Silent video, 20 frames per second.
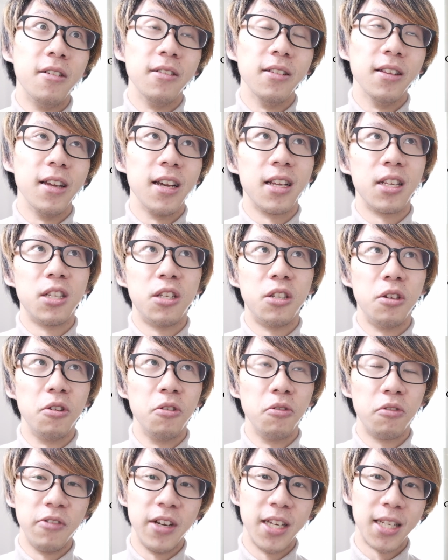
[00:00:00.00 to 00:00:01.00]
like
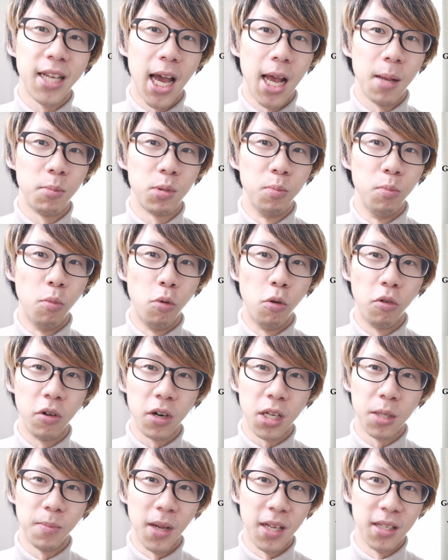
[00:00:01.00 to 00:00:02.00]
2-3 times more
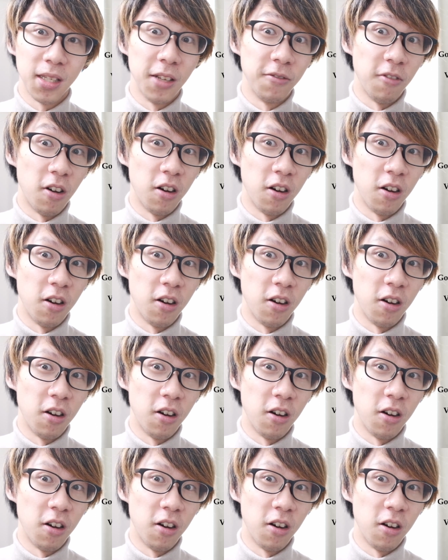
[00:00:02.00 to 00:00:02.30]
expensive